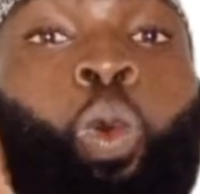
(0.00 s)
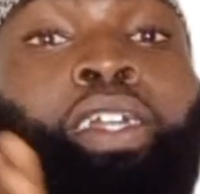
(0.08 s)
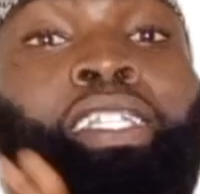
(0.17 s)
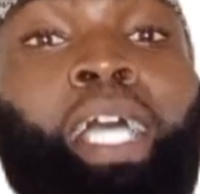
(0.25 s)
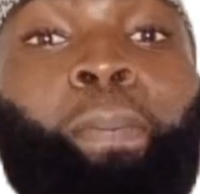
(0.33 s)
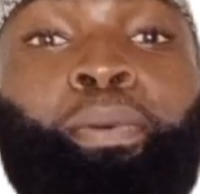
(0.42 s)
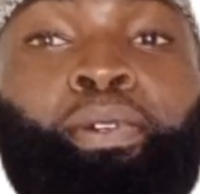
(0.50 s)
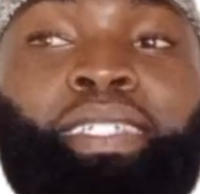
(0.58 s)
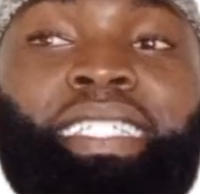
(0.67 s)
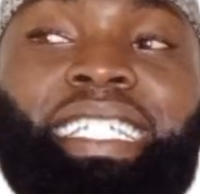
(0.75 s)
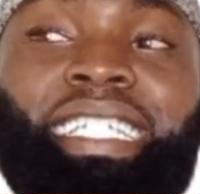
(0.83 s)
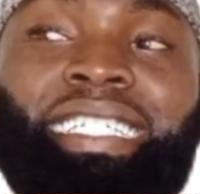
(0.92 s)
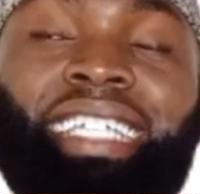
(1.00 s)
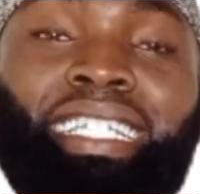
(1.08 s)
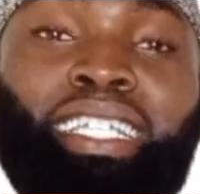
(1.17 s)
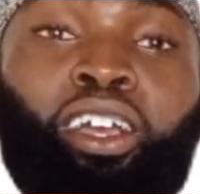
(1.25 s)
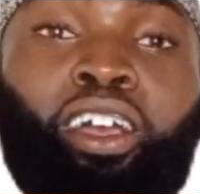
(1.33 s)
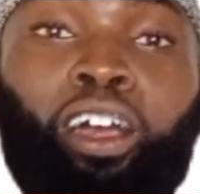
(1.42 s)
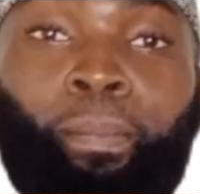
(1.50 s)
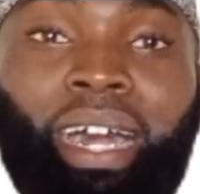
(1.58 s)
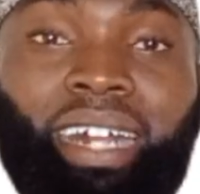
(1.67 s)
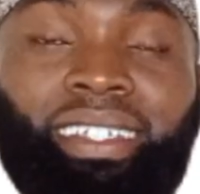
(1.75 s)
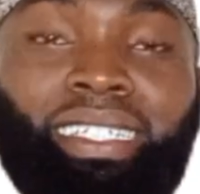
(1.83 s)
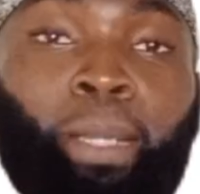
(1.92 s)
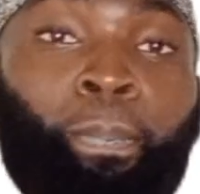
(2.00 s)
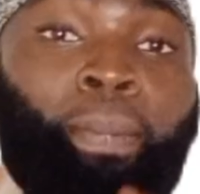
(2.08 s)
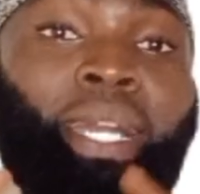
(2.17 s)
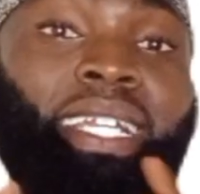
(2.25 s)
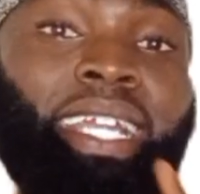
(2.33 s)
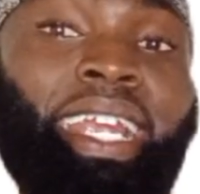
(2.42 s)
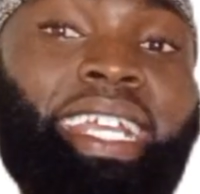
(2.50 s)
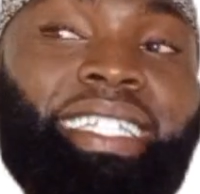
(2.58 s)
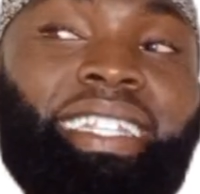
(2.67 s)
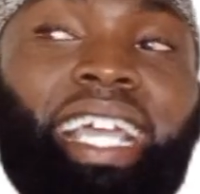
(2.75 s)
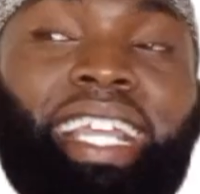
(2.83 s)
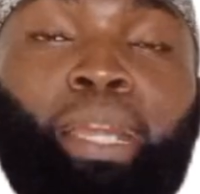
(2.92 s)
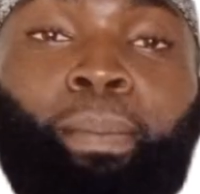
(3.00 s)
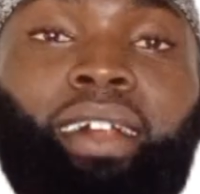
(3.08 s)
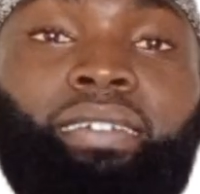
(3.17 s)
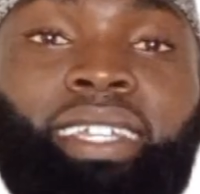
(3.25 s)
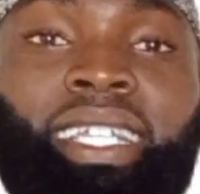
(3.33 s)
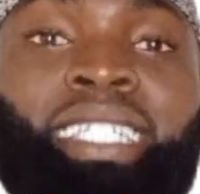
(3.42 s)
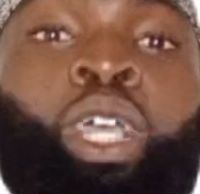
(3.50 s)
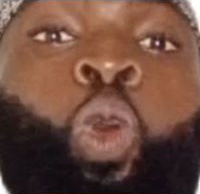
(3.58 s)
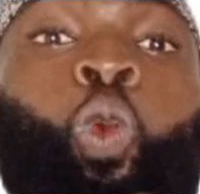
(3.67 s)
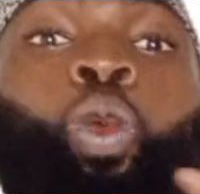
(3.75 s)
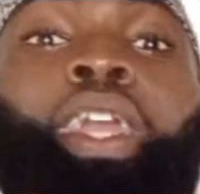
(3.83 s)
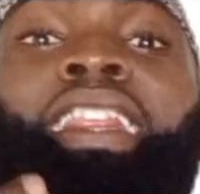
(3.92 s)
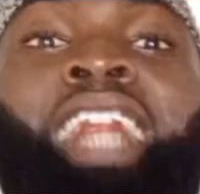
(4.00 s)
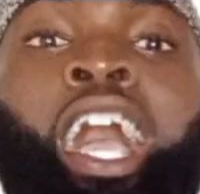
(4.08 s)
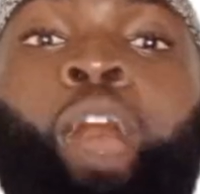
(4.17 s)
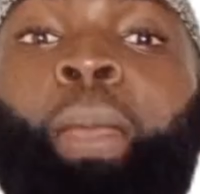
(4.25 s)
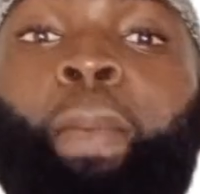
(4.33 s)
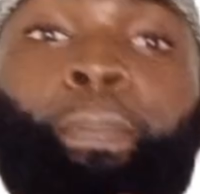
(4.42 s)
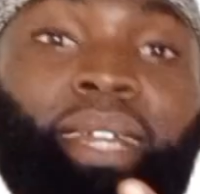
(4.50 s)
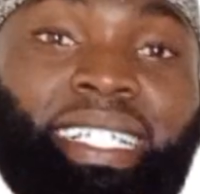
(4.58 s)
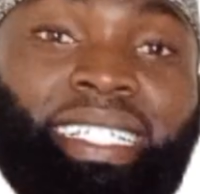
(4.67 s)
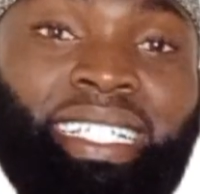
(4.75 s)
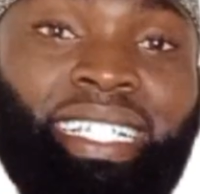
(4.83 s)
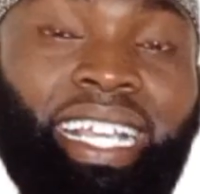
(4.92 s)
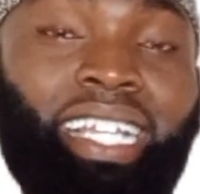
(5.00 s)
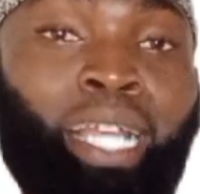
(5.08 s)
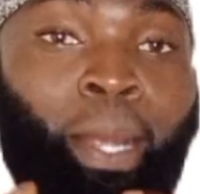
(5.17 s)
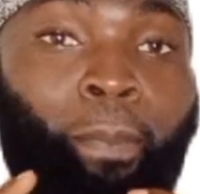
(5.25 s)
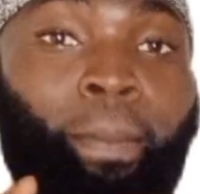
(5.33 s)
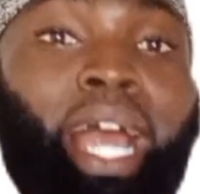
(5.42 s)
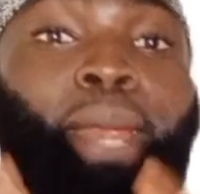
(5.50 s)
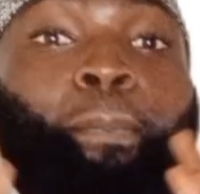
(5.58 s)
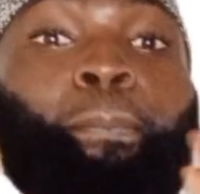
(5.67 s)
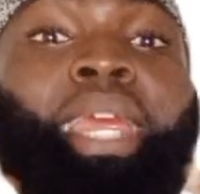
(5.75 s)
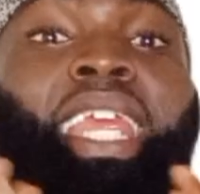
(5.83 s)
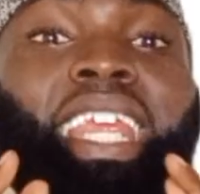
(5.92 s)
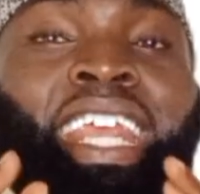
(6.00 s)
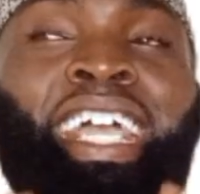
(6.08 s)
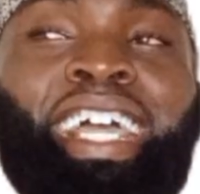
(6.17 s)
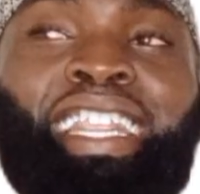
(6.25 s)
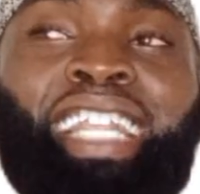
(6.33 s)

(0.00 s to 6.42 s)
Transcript: what happens is that the khabar, the predicate like the marid, will now be preceded by be.